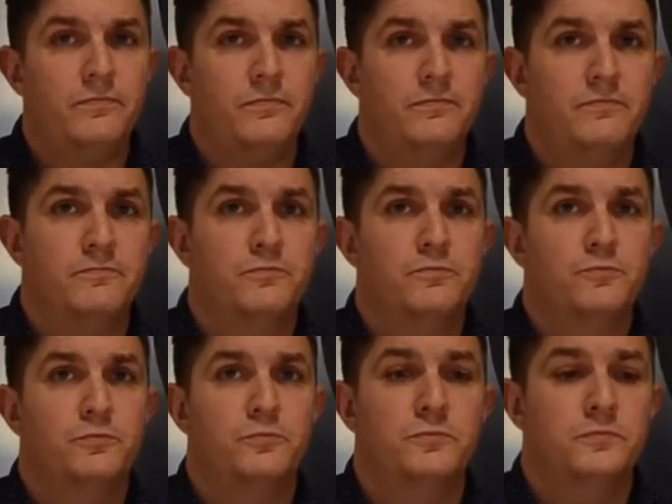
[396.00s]

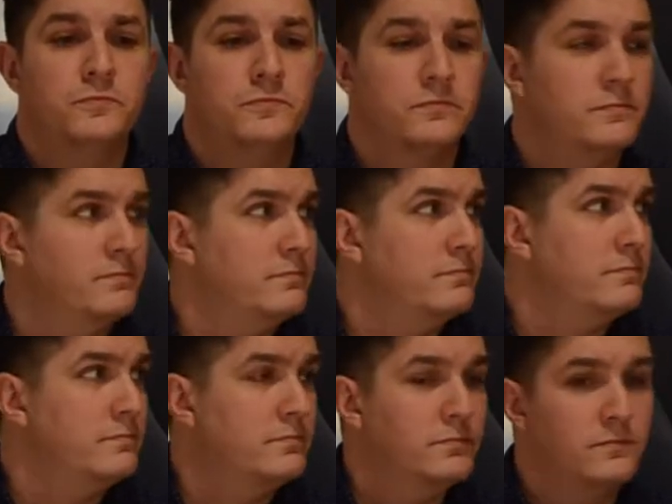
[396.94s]

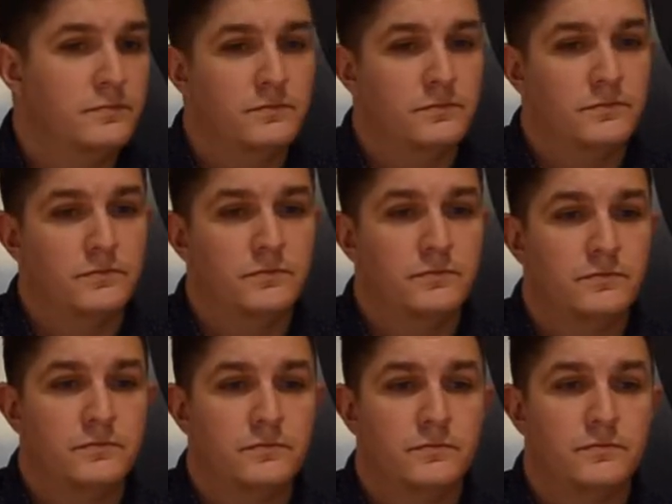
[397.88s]

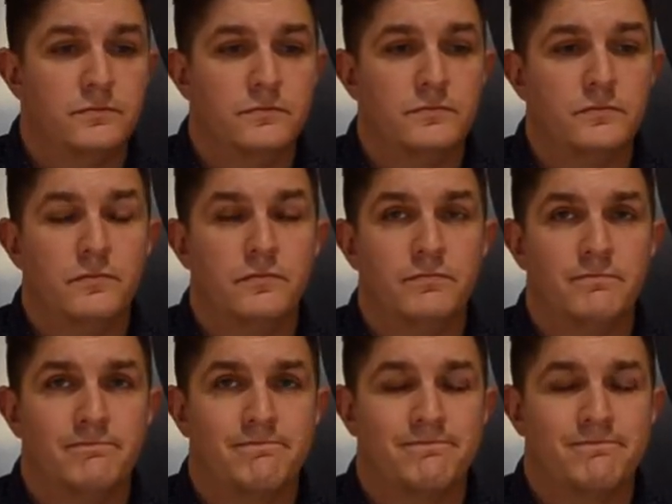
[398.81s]

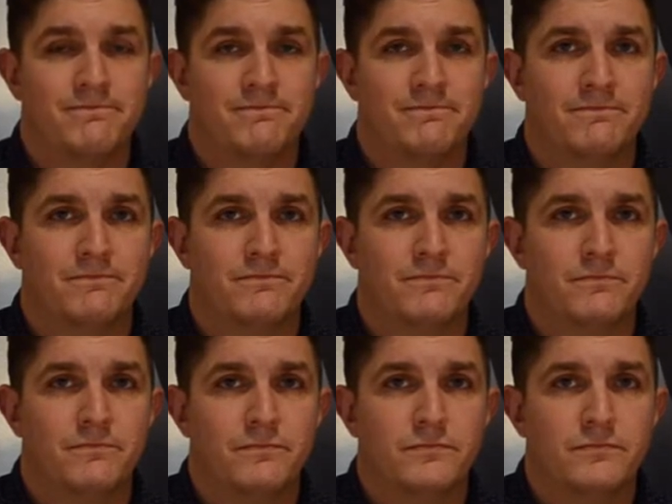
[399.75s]

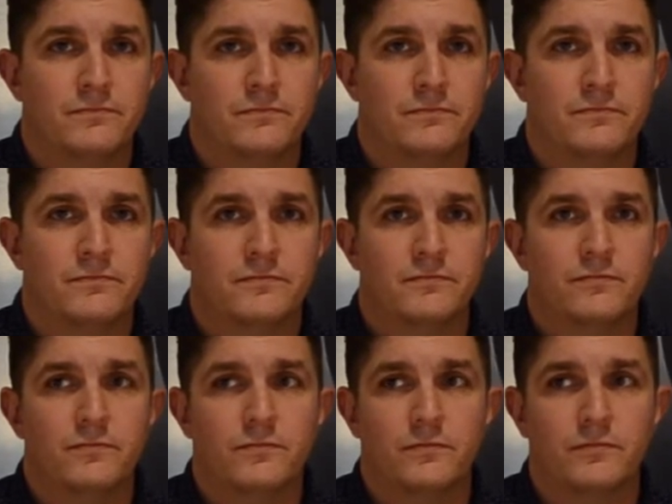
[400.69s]

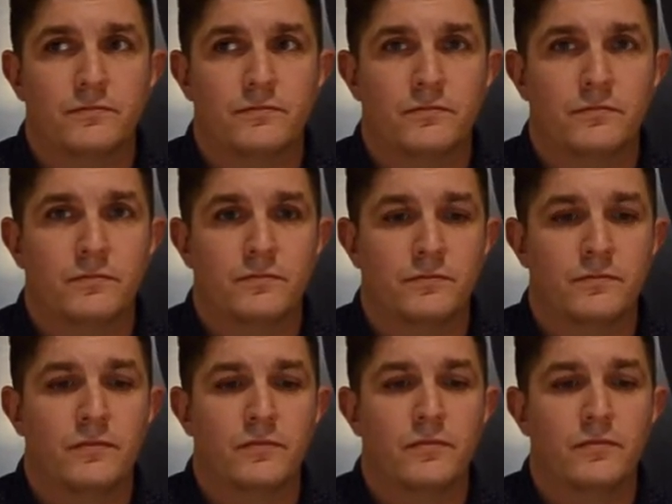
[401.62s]

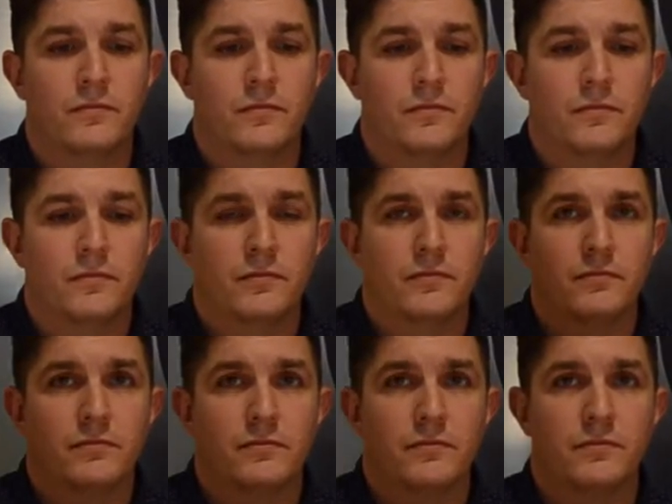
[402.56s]

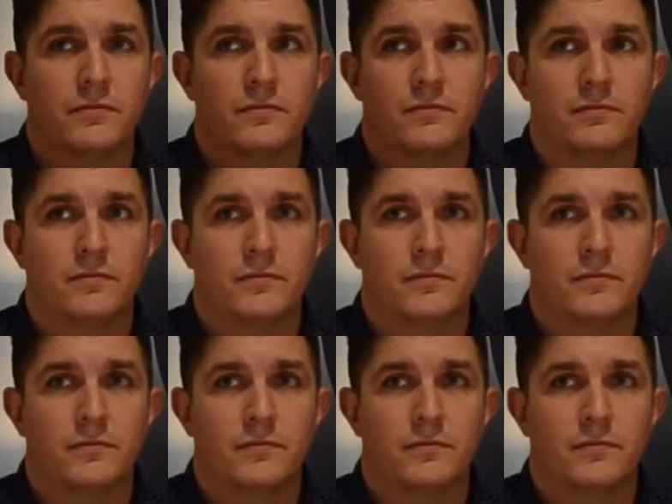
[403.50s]
(silent)